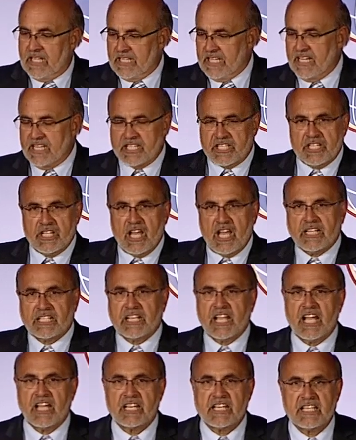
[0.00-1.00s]
Lean is
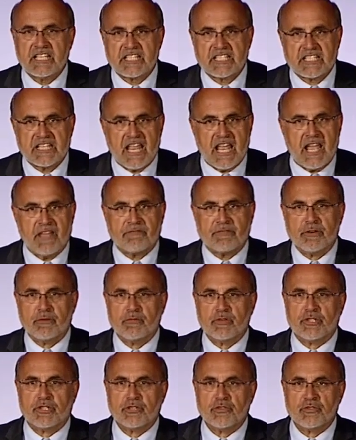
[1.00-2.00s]
not cutting staff
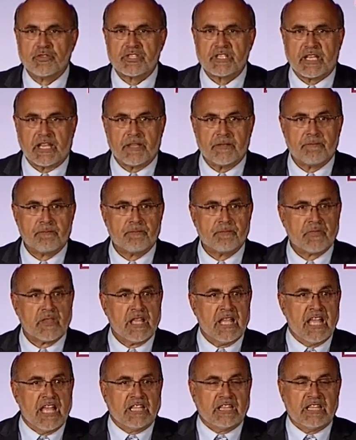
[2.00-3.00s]
and reducing.
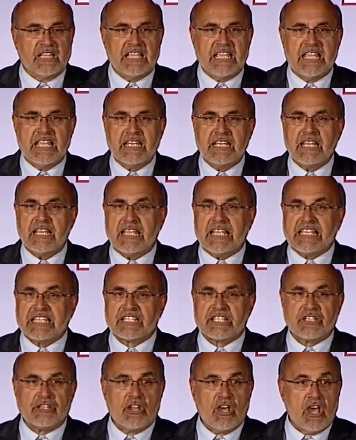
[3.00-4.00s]
Lean
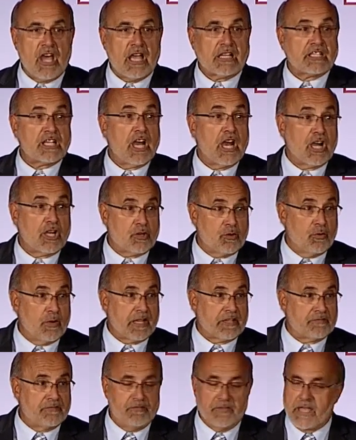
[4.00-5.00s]
is not a
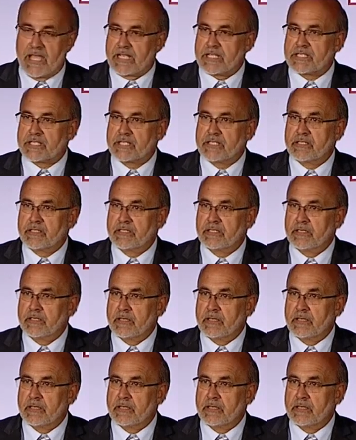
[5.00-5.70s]
quick fix.